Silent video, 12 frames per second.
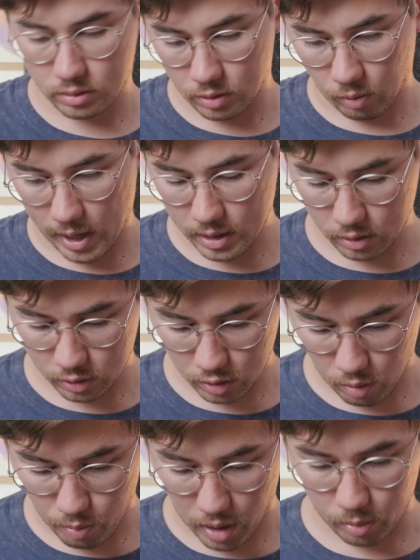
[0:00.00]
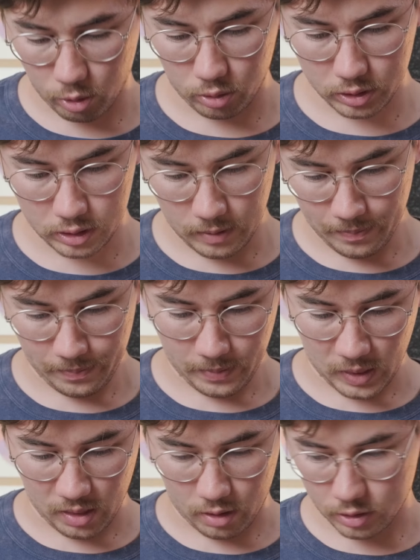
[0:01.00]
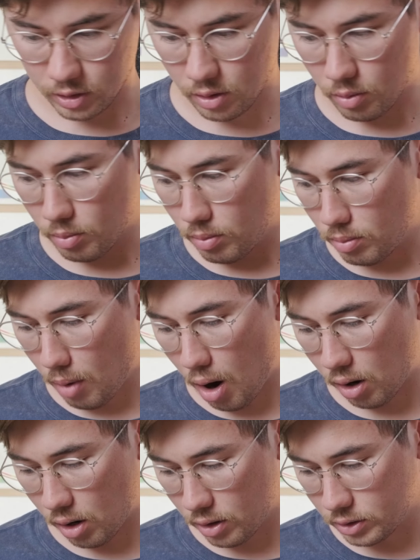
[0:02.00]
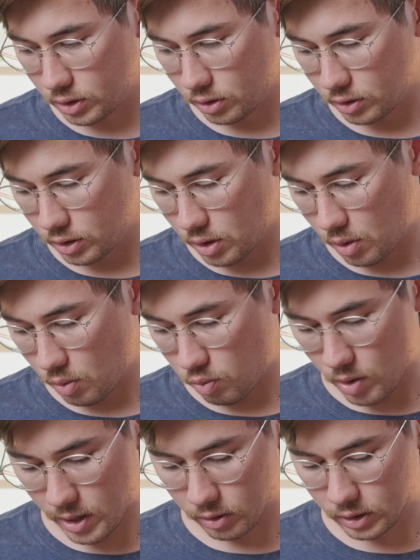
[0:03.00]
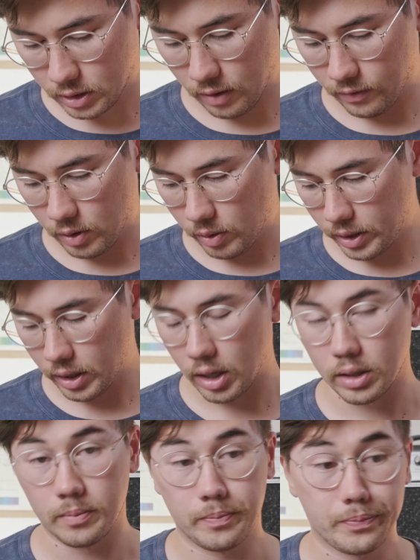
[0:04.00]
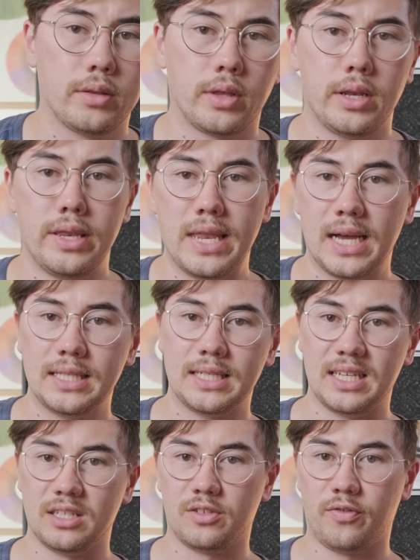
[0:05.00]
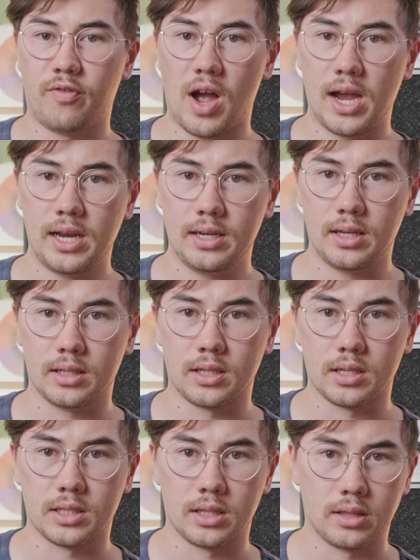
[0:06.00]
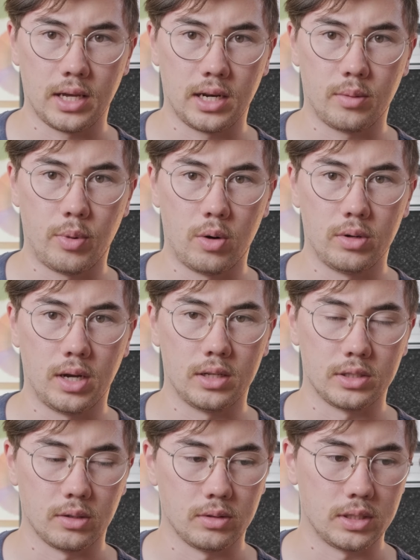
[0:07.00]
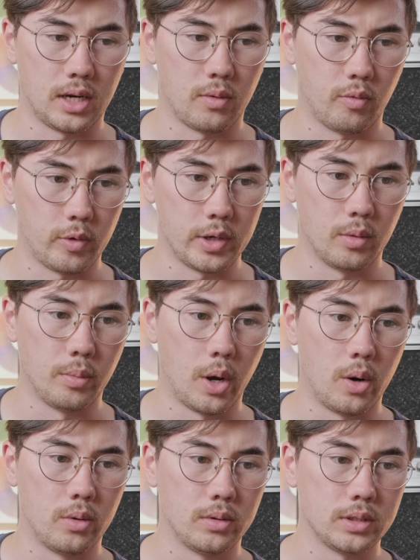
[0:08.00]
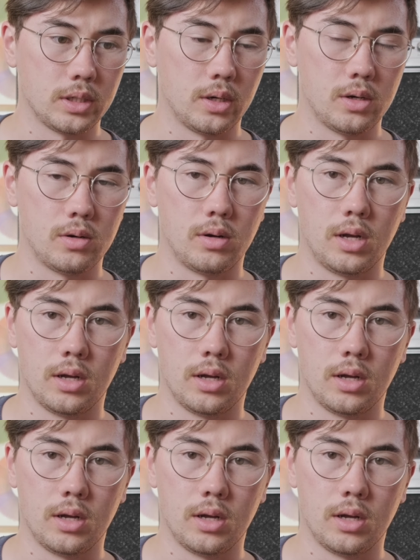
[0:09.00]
great. There's no bubbles. There's no Mars. There's no weird stuff going on. The nut is fine. It's a synthetic bone nut, so it's not real bone. So